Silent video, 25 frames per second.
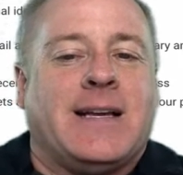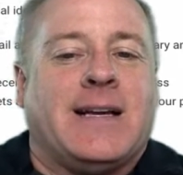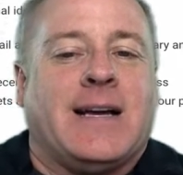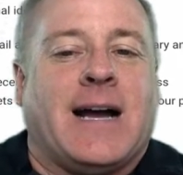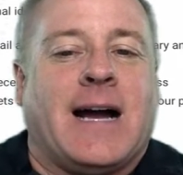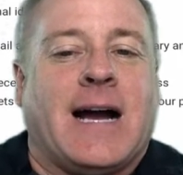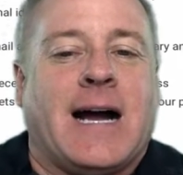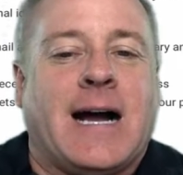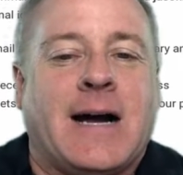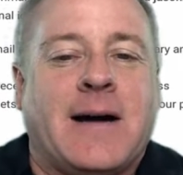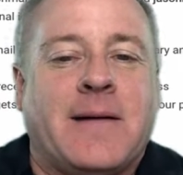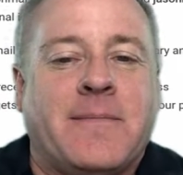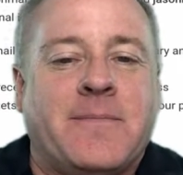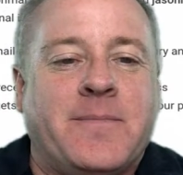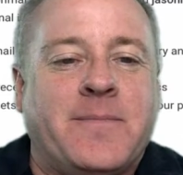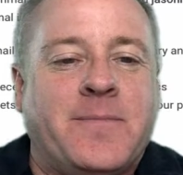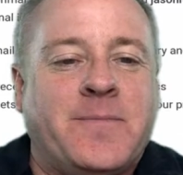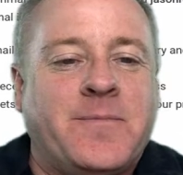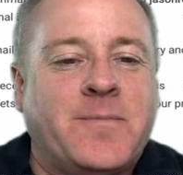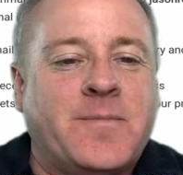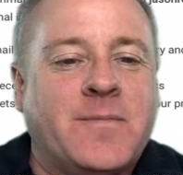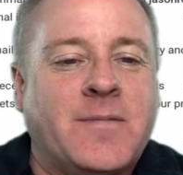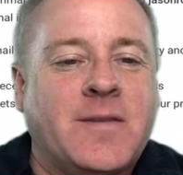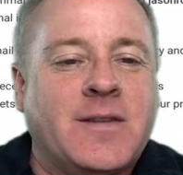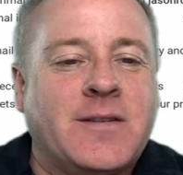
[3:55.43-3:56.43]
Um,
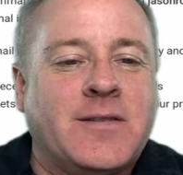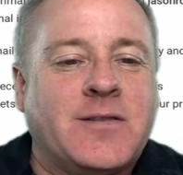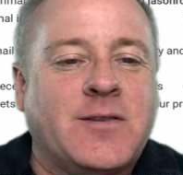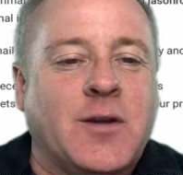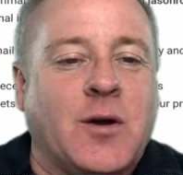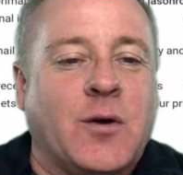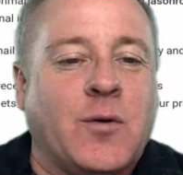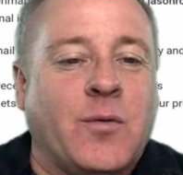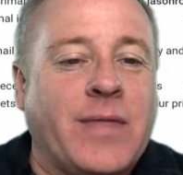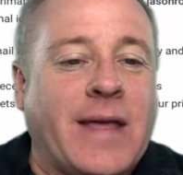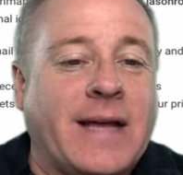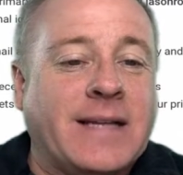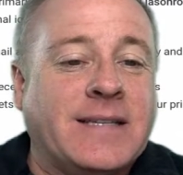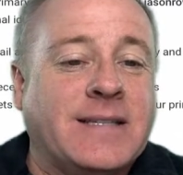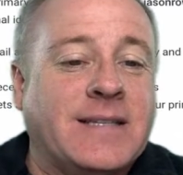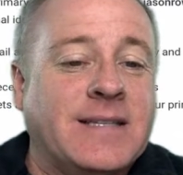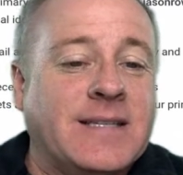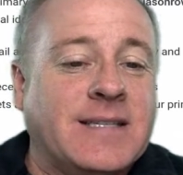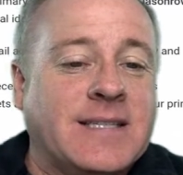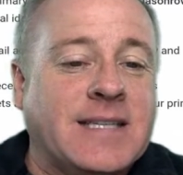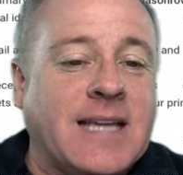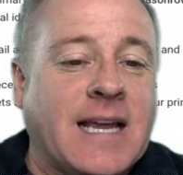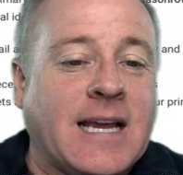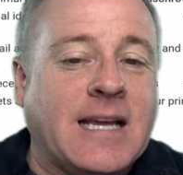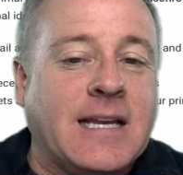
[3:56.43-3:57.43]
so that's
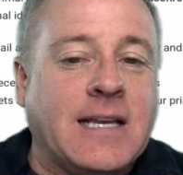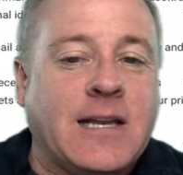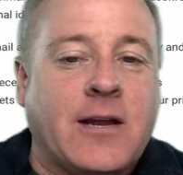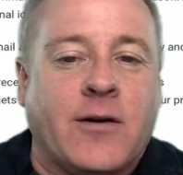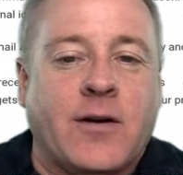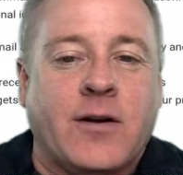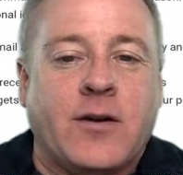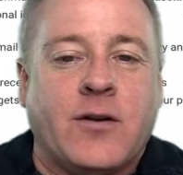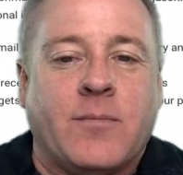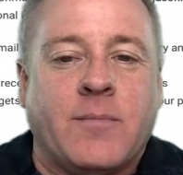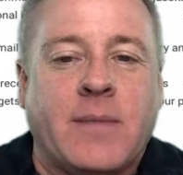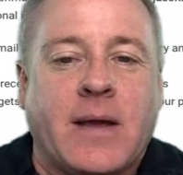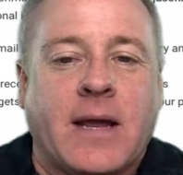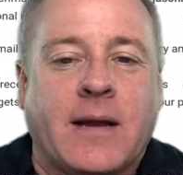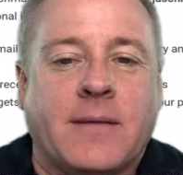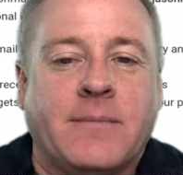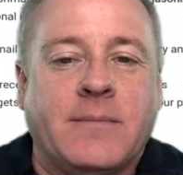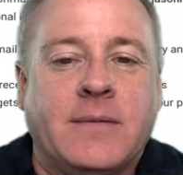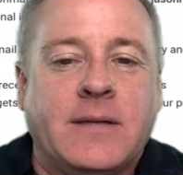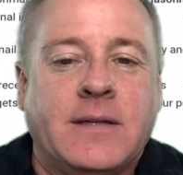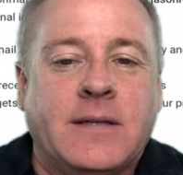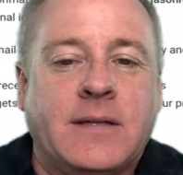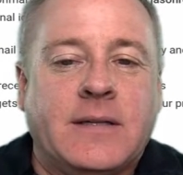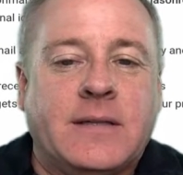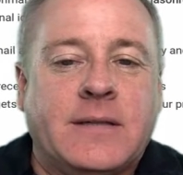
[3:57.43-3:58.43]
the secondary domain
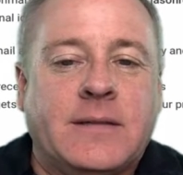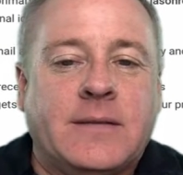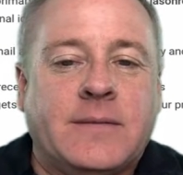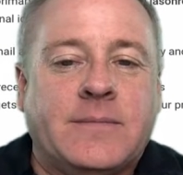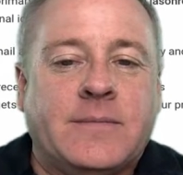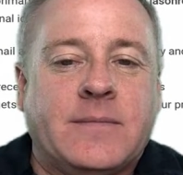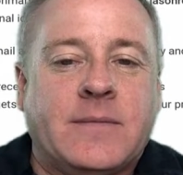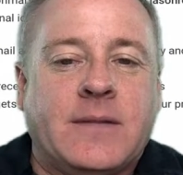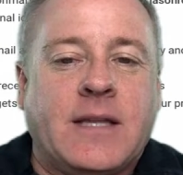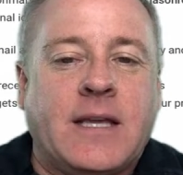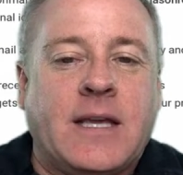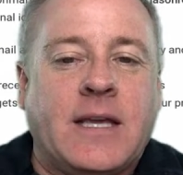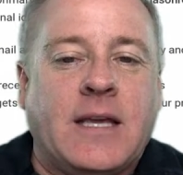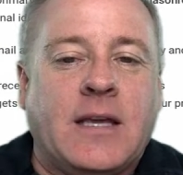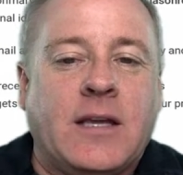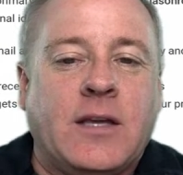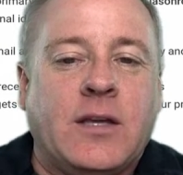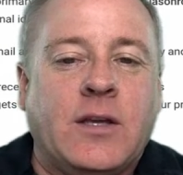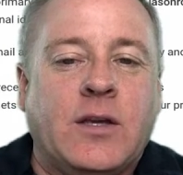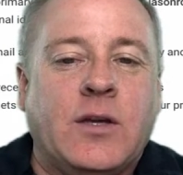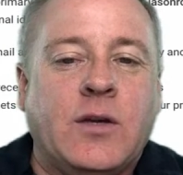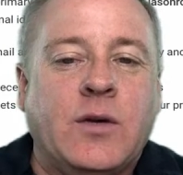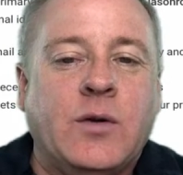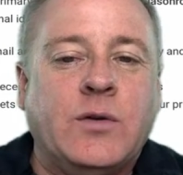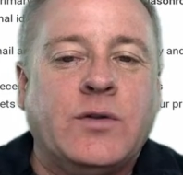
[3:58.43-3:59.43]
the
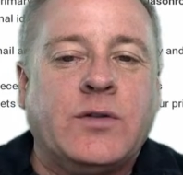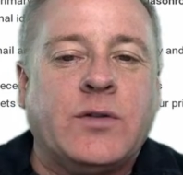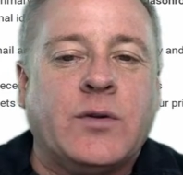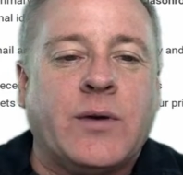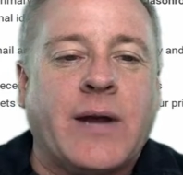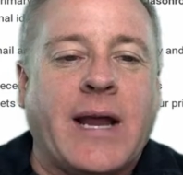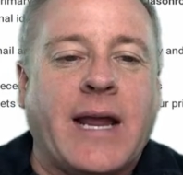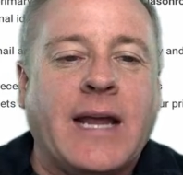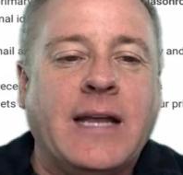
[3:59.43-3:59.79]
user